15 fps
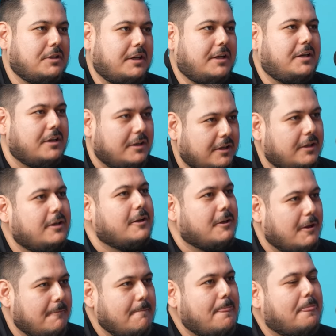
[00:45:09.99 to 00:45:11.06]
like,
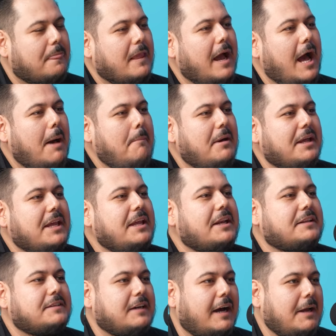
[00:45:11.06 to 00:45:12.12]
I'm gonna eat
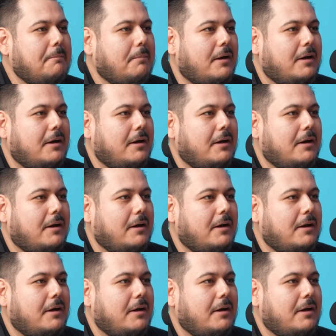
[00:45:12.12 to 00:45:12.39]
a Tide